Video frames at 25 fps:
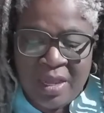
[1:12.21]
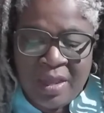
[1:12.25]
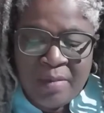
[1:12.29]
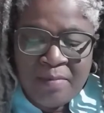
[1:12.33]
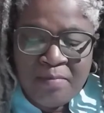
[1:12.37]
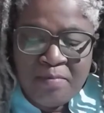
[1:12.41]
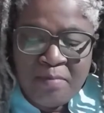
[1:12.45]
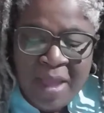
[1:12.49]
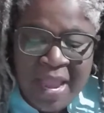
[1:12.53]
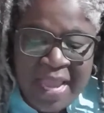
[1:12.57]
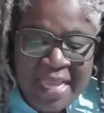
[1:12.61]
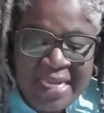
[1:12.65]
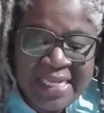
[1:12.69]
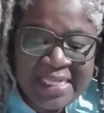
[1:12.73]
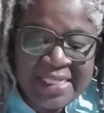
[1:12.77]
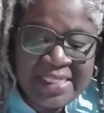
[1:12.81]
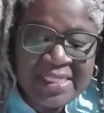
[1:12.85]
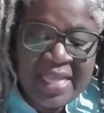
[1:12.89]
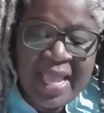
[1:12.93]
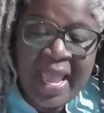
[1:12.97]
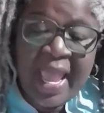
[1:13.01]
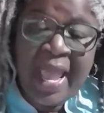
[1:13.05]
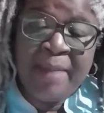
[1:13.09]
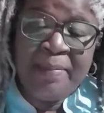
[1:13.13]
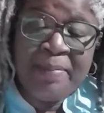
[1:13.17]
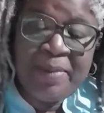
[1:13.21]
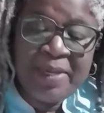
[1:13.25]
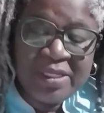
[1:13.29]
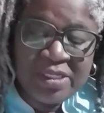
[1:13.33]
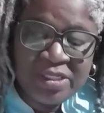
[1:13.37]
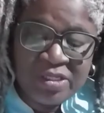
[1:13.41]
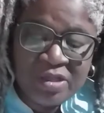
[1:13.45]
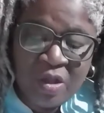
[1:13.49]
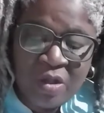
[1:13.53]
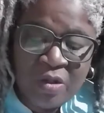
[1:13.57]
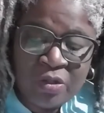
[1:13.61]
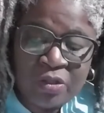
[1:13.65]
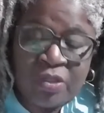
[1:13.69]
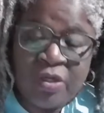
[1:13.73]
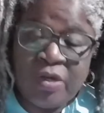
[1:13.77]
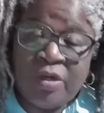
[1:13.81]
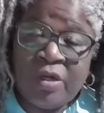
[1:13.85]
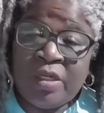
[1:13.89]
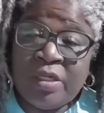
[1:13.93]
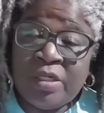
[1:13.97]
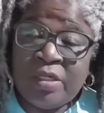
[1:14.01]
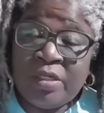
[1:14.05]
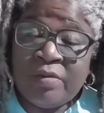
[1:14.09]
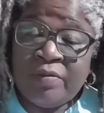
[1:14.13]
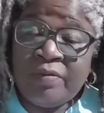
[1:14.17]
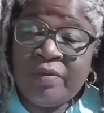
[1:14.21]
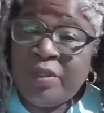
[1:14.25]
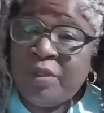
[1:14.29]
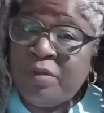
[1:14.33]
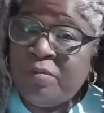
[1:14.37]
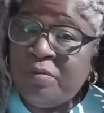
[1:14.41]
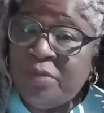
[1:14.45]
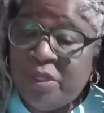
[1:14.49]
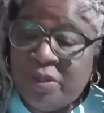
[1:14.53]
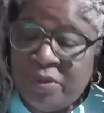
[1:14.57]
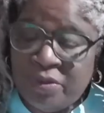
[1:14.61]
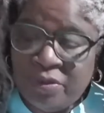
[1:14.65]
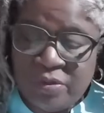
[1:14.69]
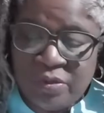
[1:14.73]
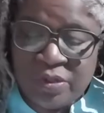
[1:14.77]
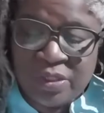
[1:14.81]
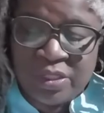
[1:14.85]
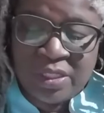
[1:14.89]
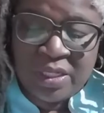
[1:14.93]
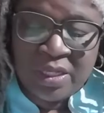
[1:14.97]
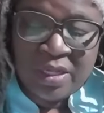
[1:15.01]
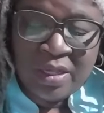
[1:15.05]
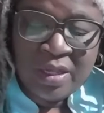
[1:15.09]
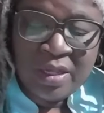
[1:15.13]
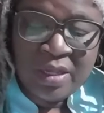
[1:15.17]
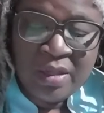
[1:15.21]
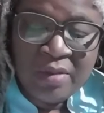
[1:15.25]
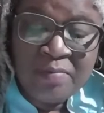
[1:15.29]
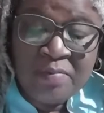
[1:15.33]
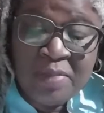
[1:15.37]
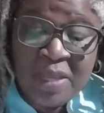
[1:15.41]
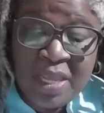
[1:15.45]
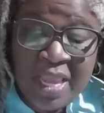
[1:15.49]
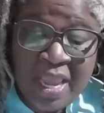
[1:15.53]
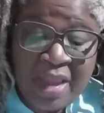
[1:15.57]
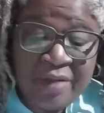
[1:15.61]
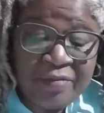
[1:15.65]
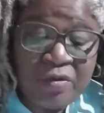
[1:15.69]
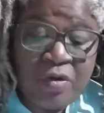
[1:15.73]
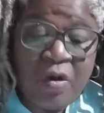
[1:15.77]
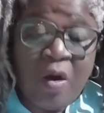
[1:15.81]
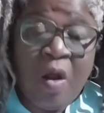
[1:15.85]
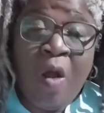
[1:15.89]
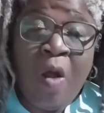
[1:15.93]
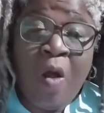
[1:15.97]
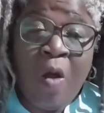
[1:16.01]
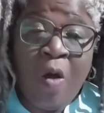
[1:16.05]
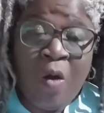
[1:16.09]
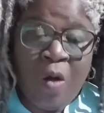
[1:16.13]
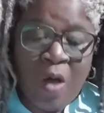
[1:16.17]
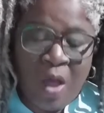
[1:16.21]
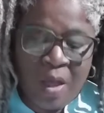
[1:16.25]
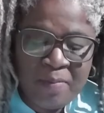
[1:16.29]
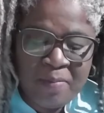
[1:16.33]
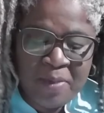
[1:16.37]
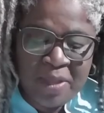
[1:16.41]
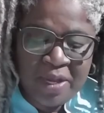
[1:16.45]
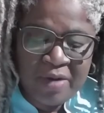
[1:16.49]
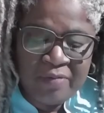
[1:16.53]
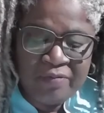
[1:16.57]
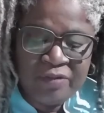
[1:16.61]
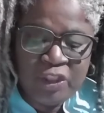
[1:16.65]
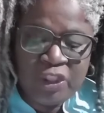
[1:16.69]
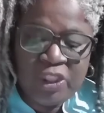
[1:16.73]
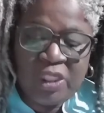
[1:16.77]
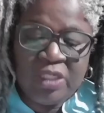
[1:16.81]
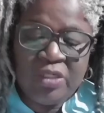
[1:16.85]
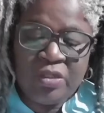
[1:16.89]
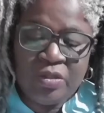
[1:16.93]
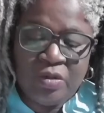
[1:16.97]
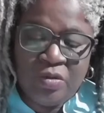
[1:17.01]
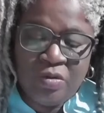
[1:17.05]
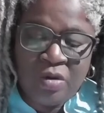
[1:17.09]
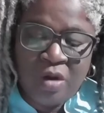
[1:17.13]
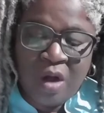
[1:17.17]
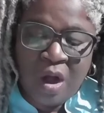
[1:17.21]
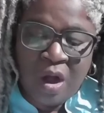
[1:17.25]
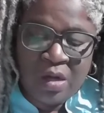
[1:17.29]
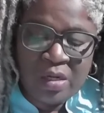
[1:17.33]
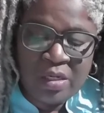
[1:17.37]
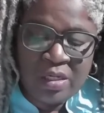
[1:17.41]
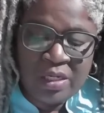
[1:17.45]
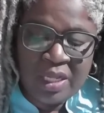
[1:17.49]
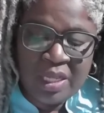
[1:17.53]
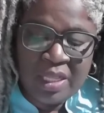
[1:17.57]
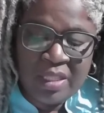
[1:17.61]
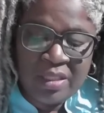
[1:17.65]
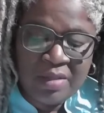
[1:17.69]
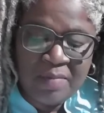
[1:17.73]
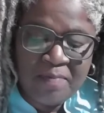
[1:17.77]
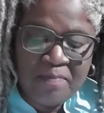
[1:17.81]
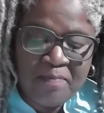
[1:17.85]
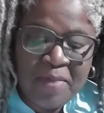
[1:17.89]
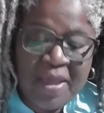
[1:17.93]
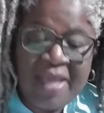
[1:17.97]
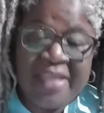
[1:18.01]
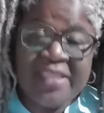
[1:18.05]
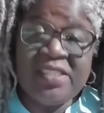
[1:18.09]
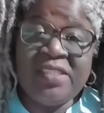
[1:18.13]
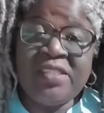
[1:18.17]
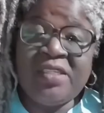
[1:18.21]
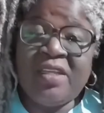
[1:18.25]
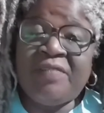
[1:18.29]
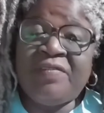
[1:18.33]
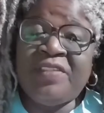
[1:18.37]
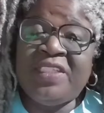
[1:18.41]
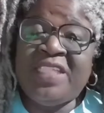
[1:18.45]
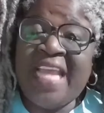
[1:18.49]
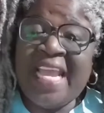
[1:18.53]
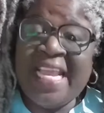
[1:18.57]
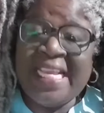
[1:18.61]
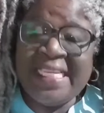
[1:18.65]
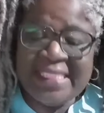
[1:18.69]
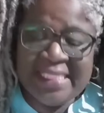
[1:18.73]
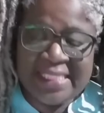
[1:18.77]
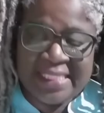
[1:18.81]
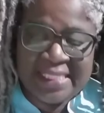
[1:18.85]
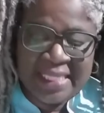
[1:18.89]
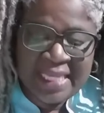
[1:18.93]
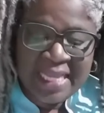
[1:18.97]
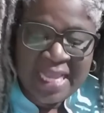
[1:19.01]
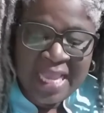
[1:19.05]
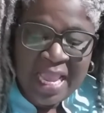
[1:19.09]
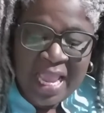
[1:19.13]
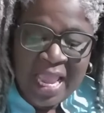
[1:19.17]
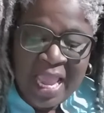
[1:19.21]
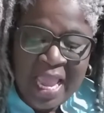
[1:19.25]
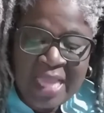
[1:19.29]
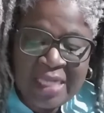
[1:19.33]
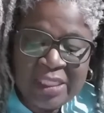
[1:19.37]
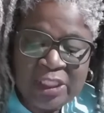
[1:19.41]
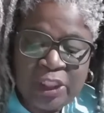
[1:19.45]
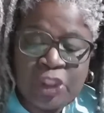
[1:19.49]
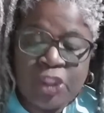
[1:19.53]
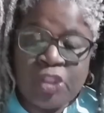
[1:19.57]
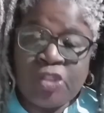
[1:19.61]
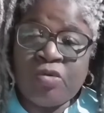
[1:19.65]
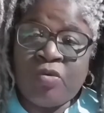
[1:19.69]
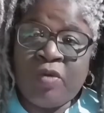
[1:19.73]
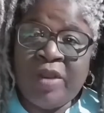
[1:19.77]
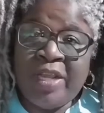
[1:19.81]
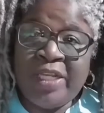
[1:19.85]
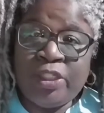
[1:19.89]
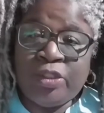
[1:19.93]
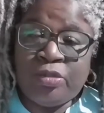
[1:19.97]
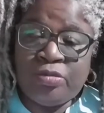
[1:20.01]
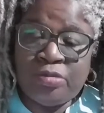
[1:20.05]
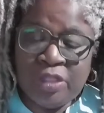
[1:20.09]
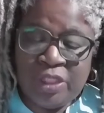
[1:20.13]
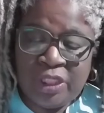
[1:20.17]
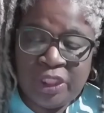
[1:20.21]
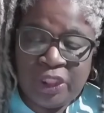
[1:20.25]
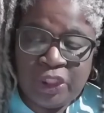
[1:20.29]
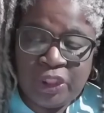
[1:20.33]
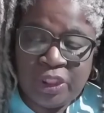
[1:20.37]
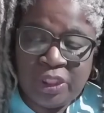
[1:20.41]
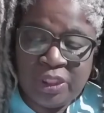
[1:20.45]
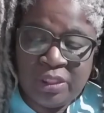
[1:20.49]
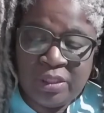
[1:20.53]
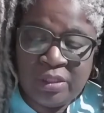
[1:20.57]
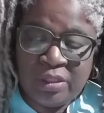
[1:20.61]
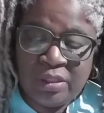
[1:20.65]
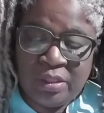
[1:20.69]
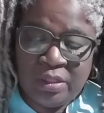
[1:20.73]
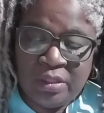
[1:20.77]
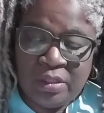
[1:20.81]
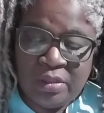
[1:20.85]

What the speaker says: Might his happiest alternative, you muse, be after all a bit of gentle garden in the best of taste and straight tradition?